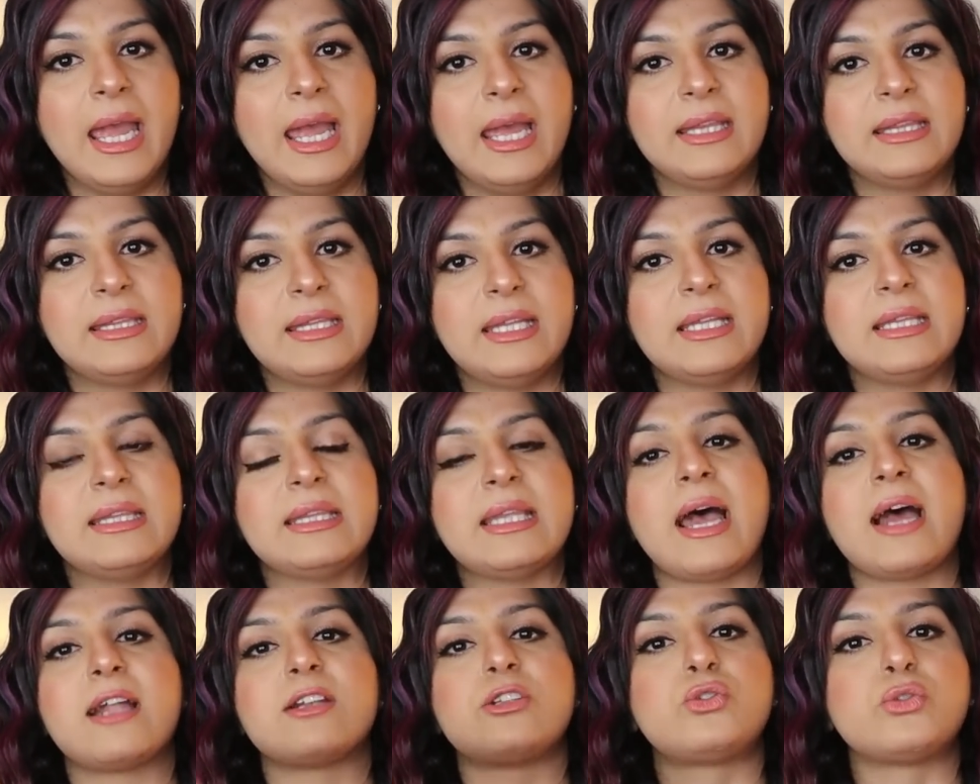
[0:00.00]
And then
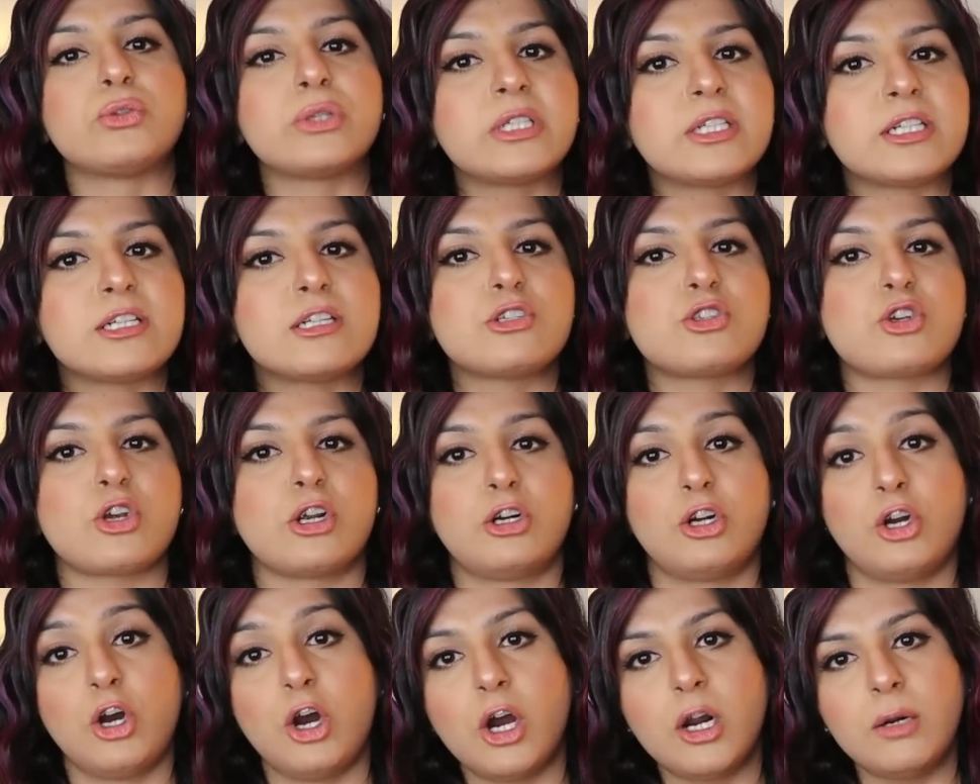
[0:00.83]
that triggers
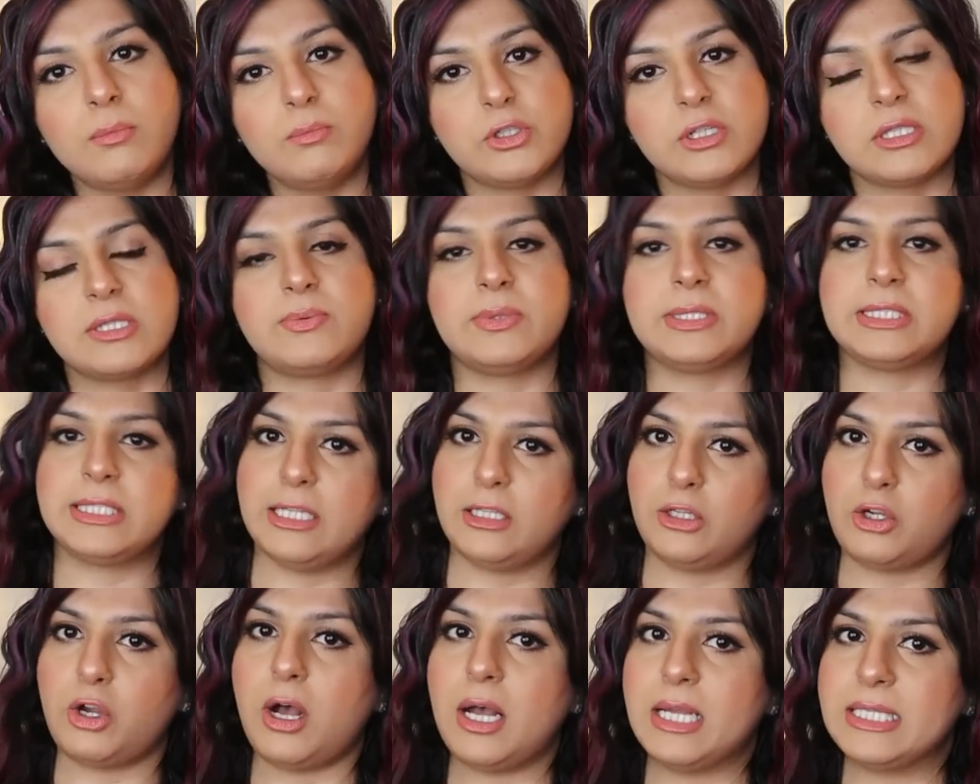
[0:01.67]
our hormones, which
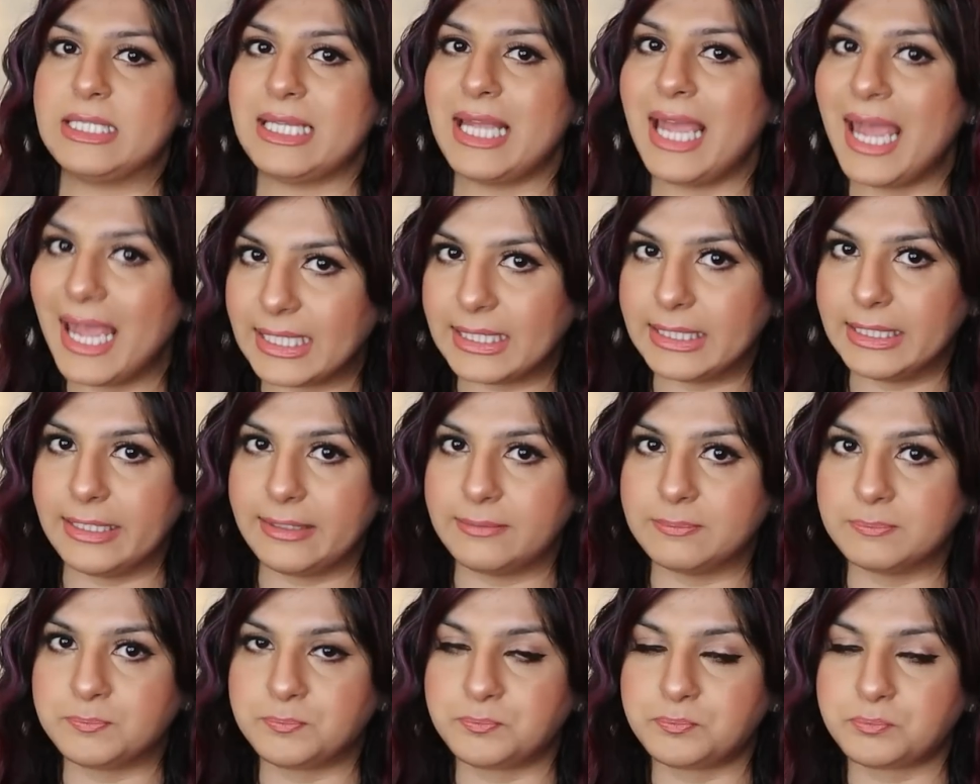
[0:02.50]
can cause
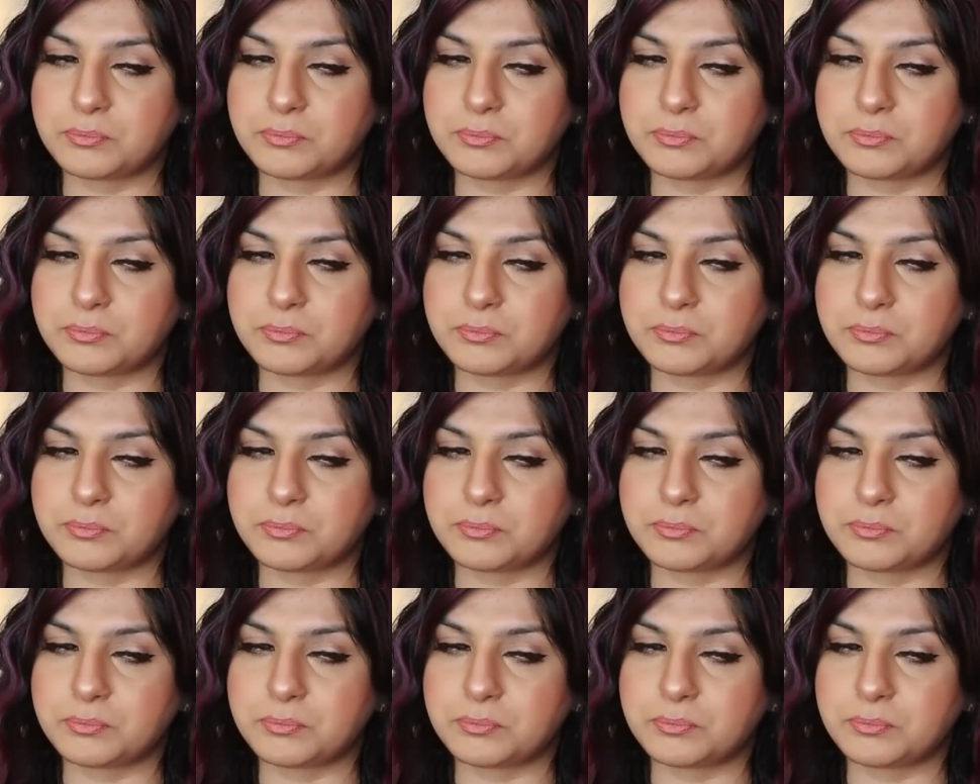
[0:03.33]
acne.